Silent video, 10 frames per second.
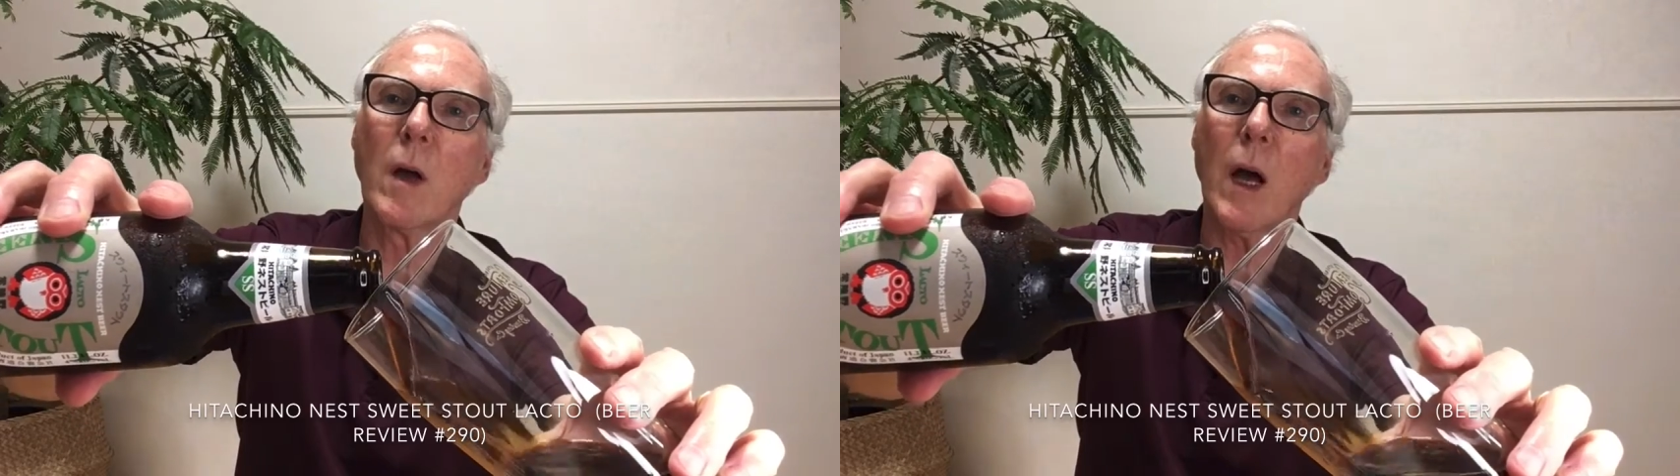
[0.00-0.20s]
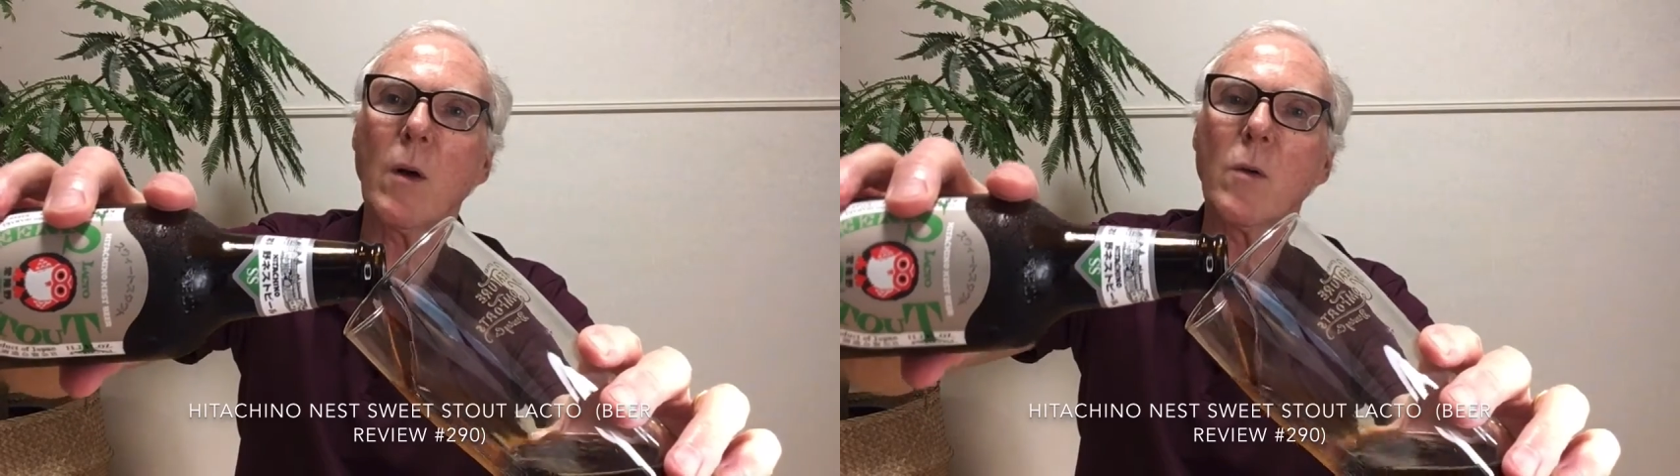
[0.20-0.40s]

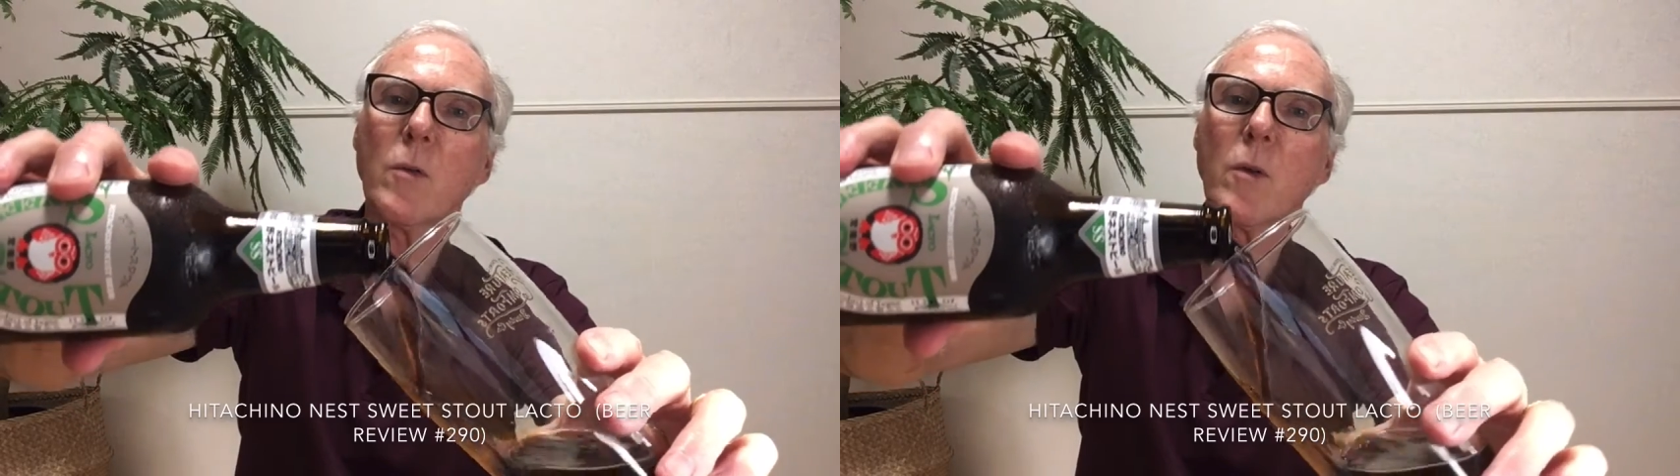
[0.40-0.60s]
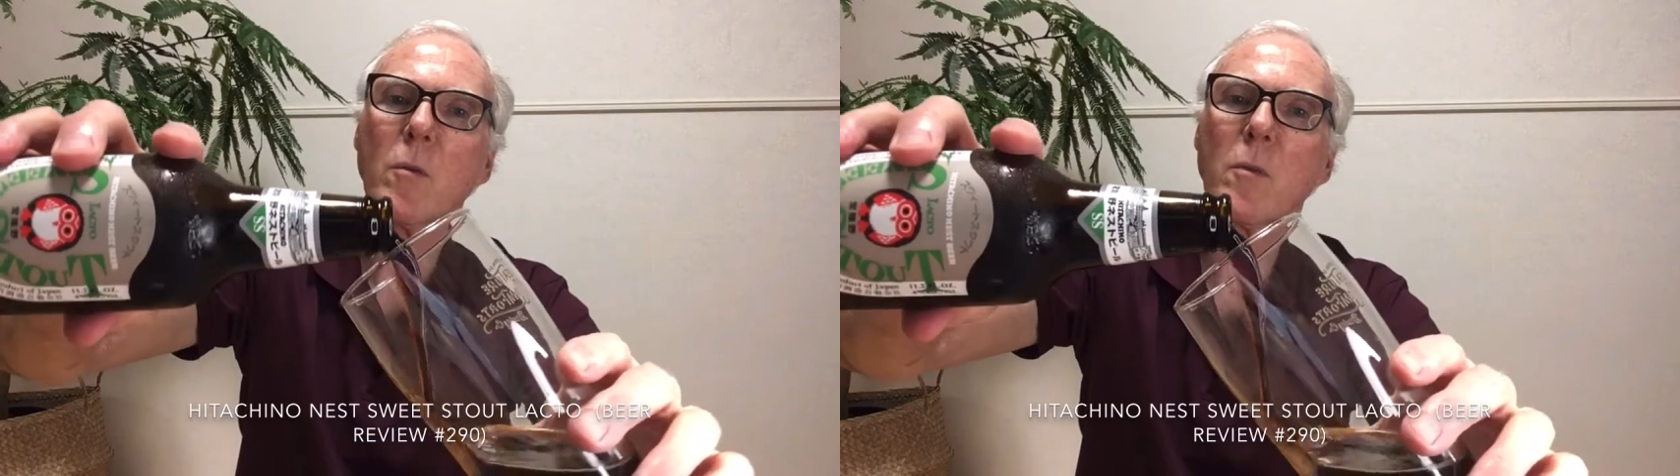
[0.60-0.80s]
Owls
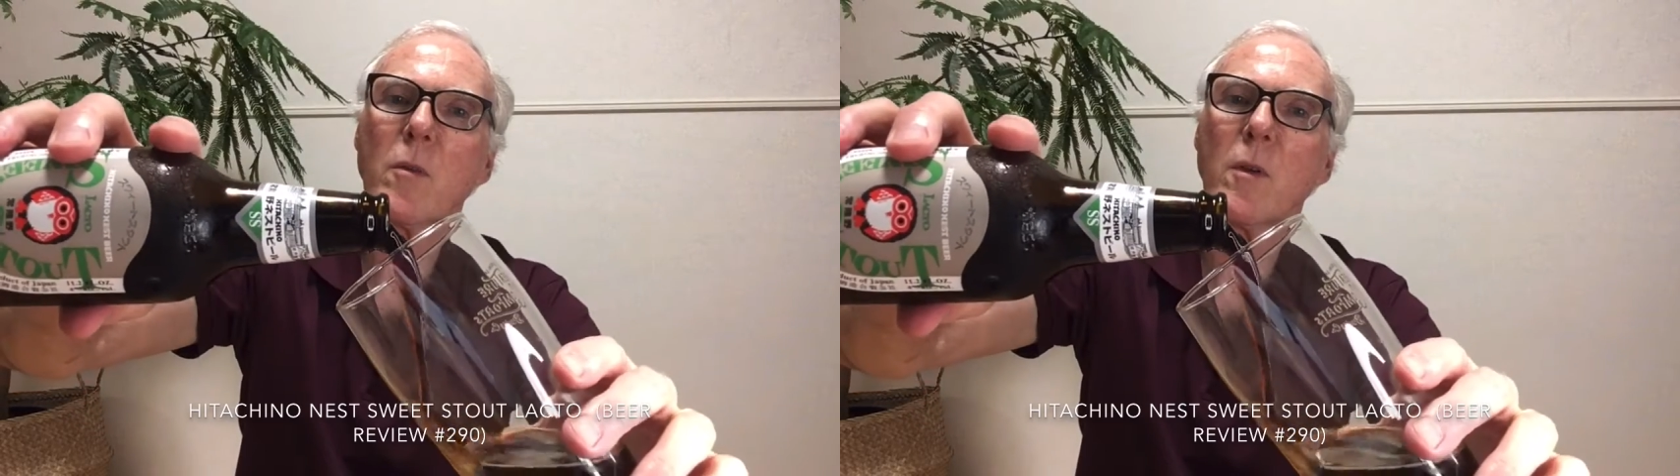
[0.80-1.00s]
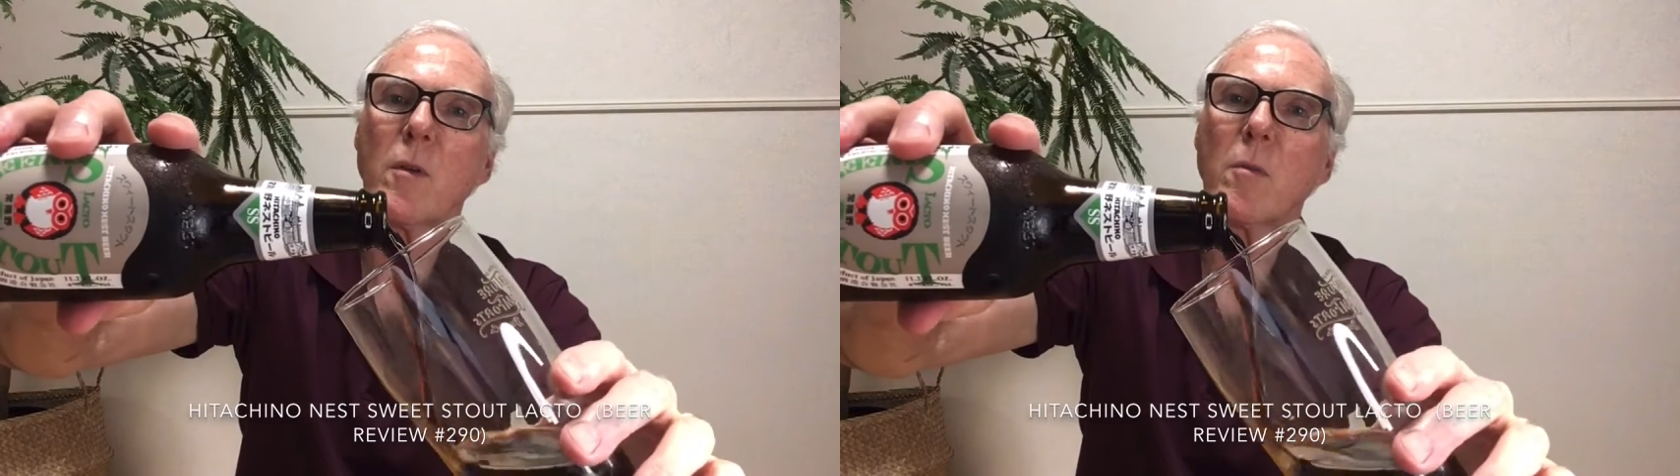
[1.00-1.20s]
don't
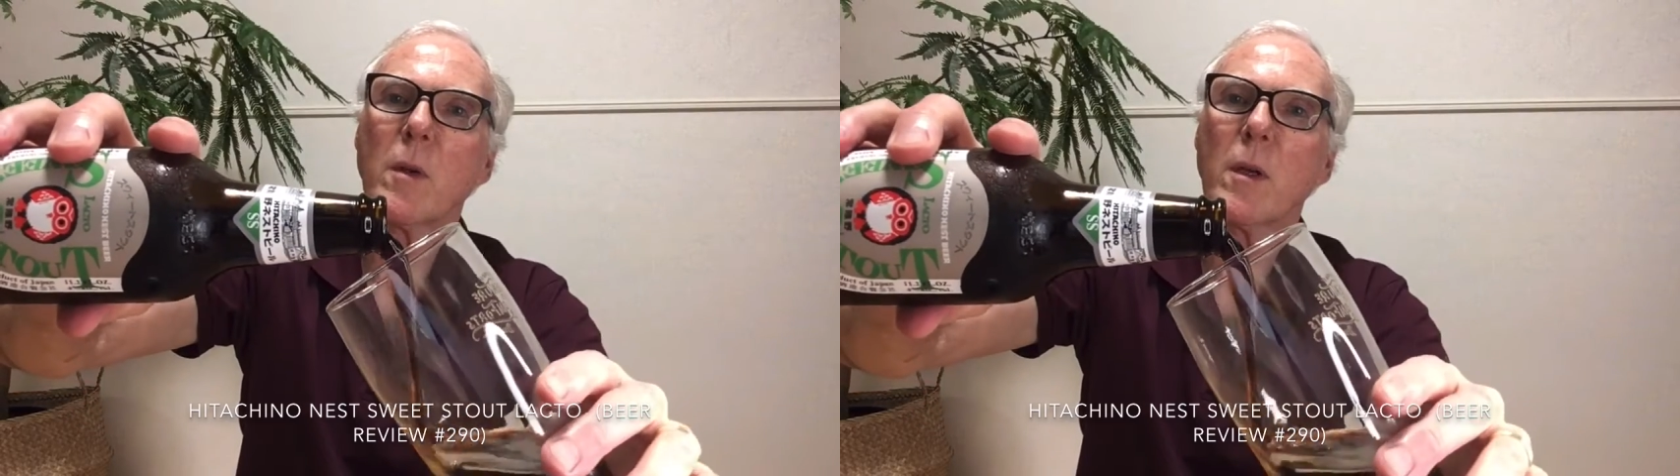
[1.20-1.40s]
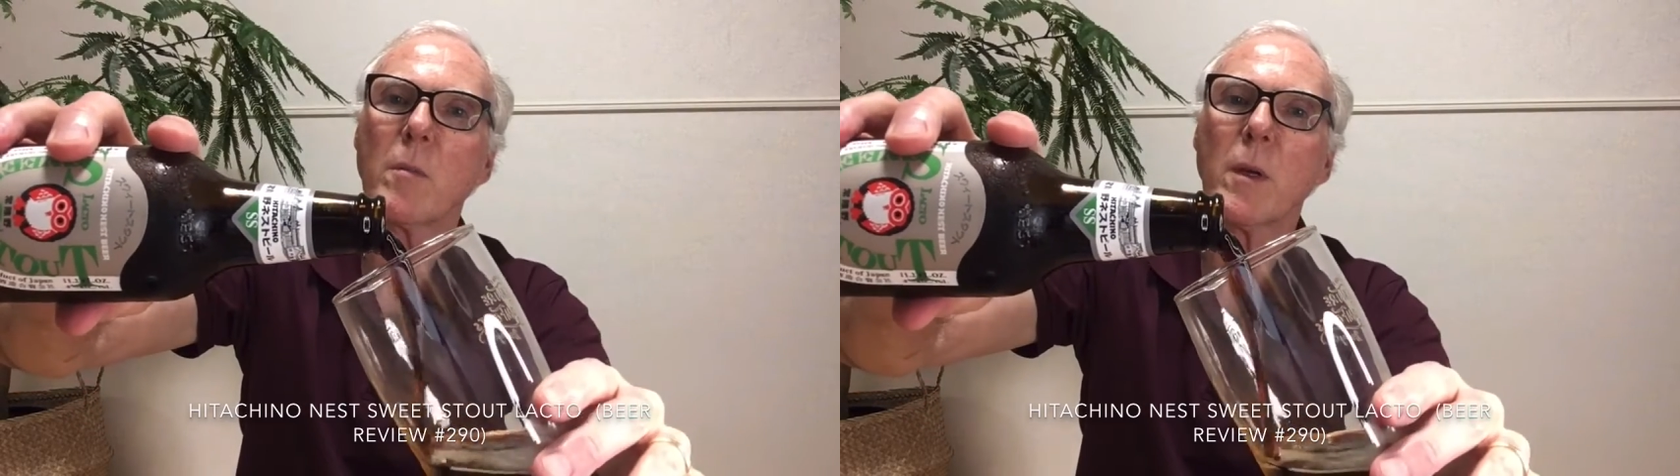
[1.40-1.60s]
seem to
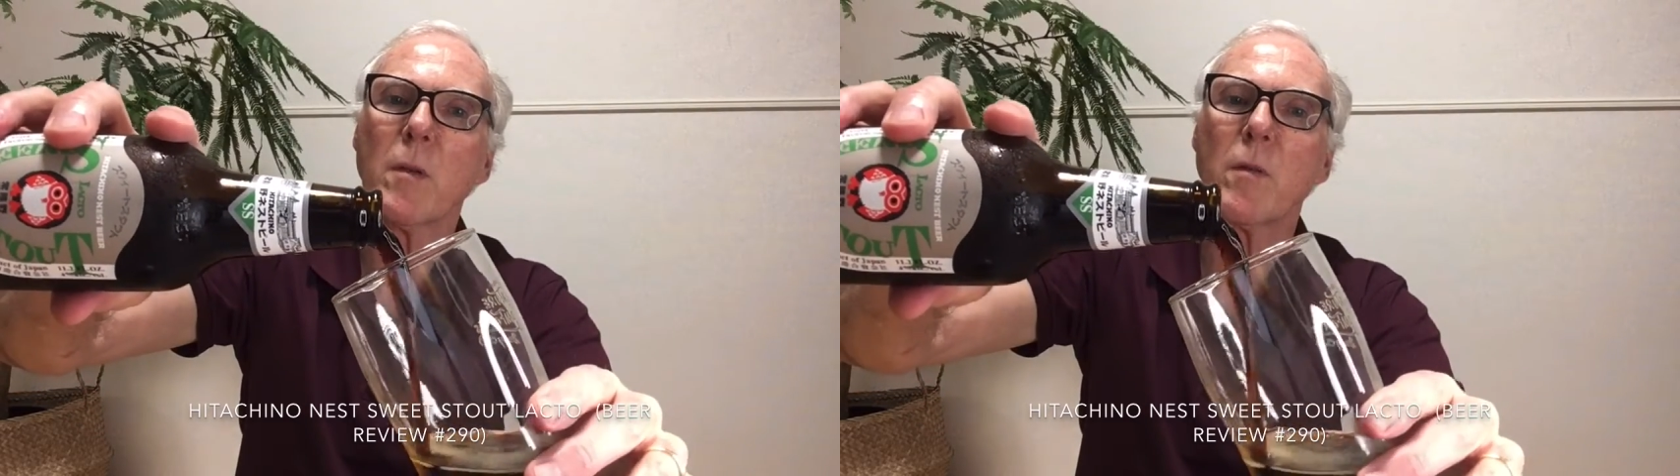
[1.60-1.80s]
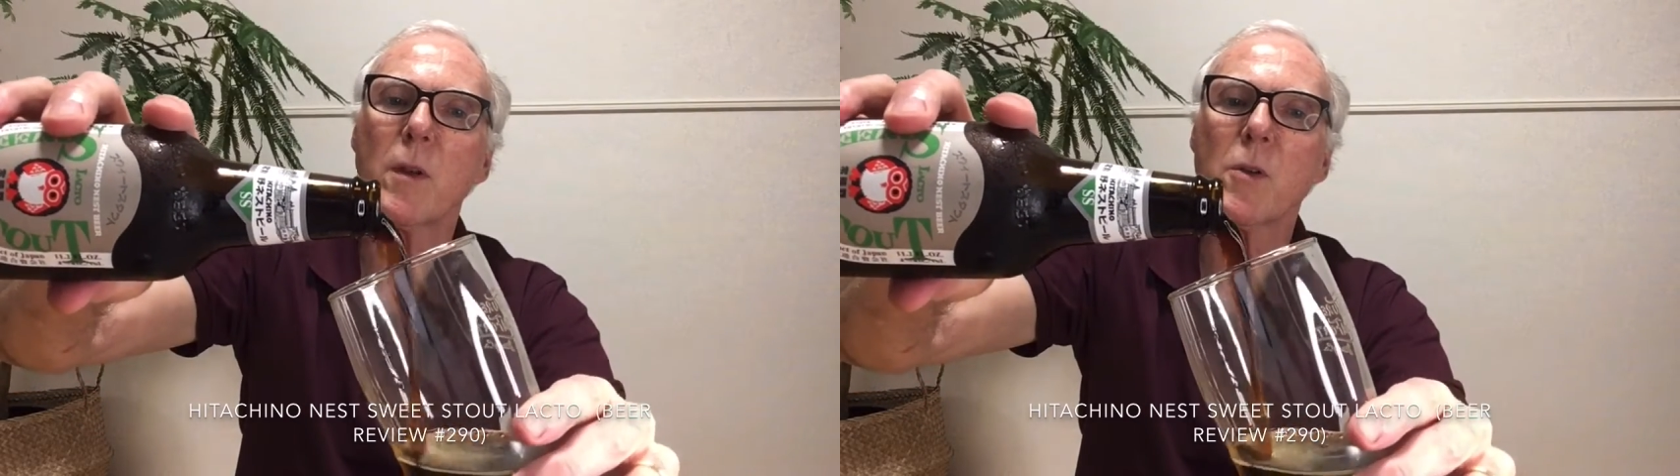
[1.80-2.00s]
be a big
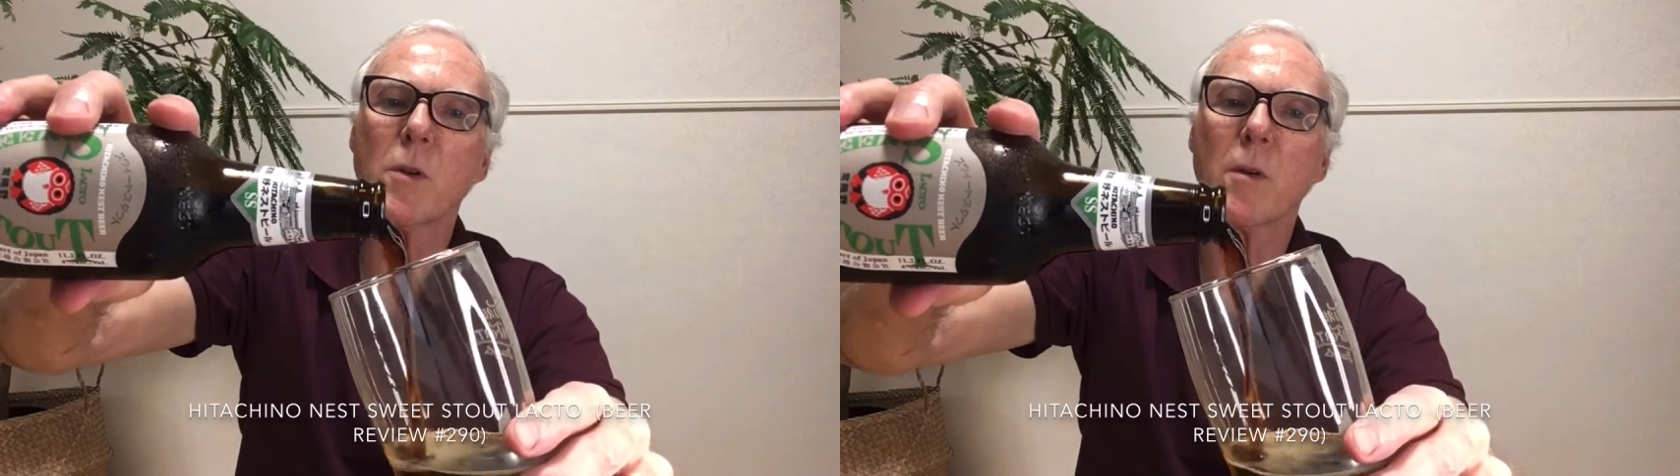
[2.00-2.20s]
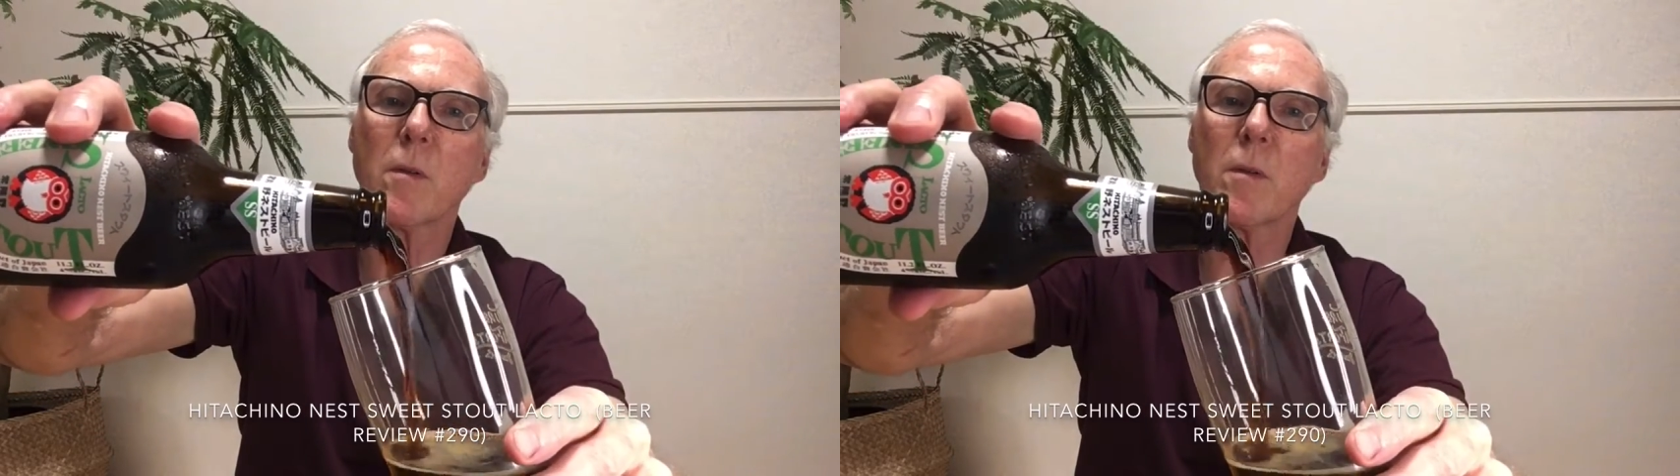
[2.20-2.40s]
feature
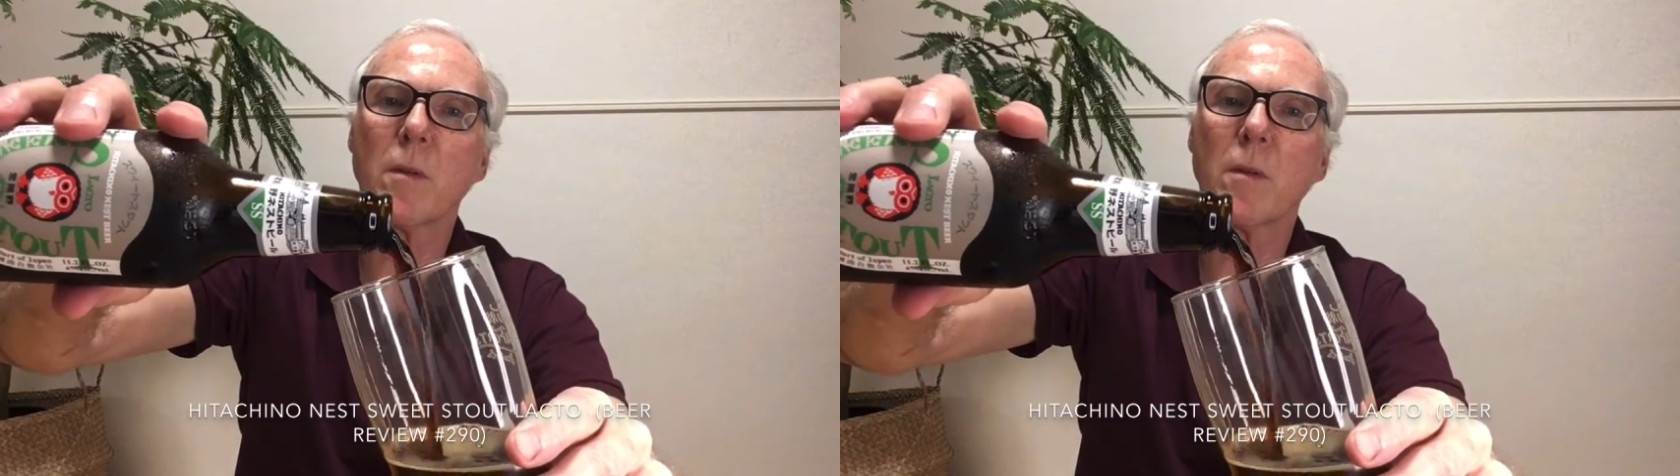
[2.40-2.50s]
of